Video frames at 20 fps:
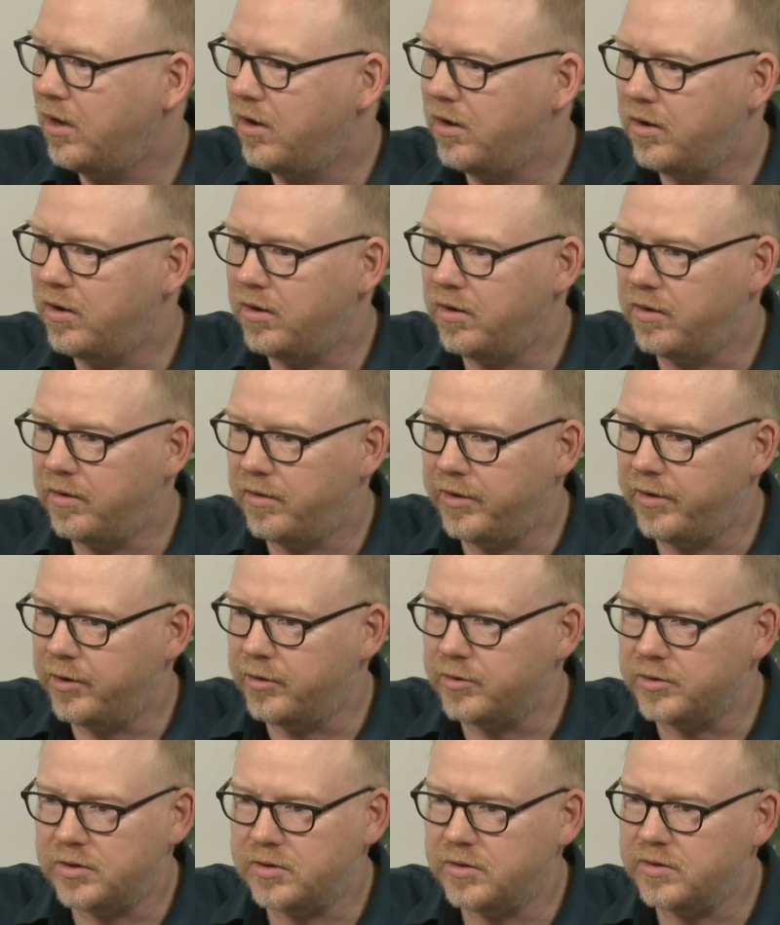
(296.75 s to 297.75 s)

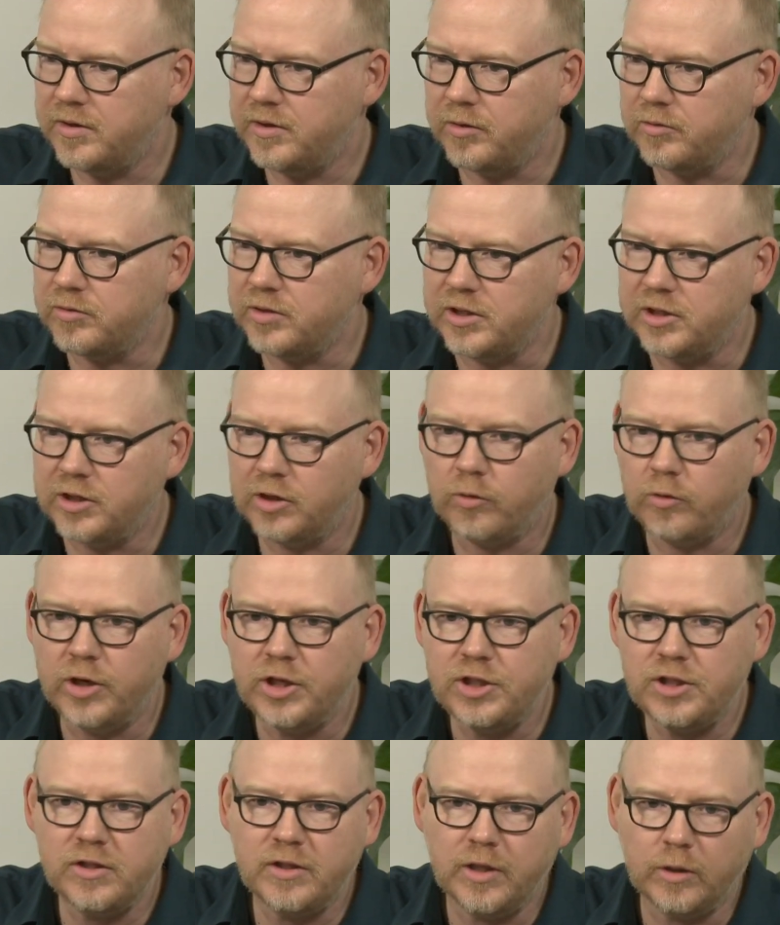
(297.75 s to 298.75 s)
There's
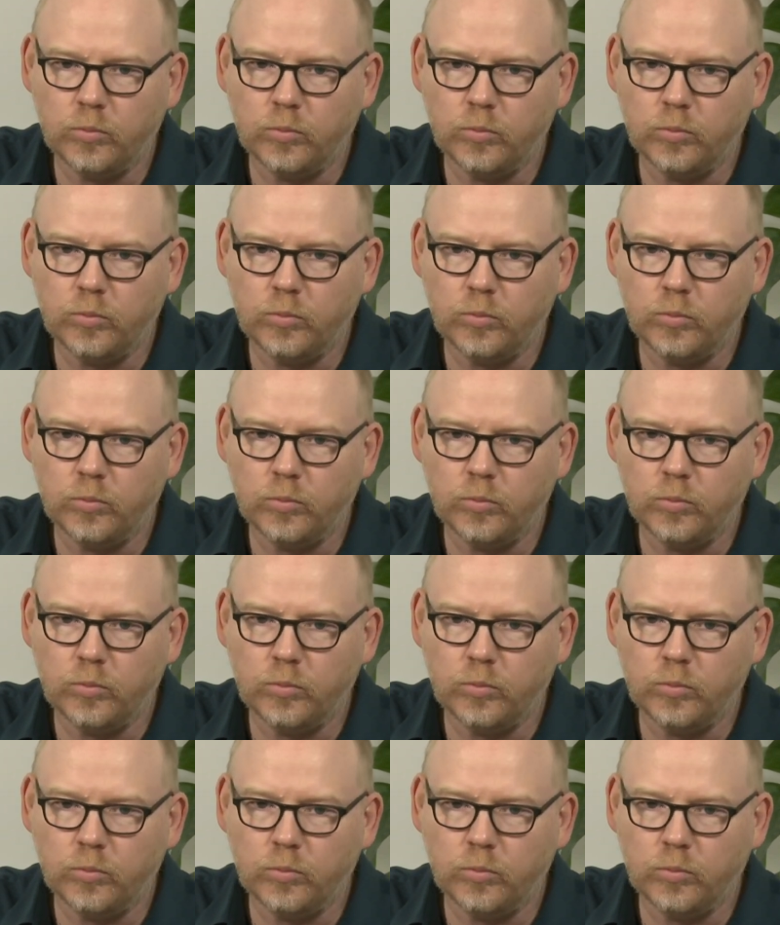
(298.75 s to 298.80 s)
integration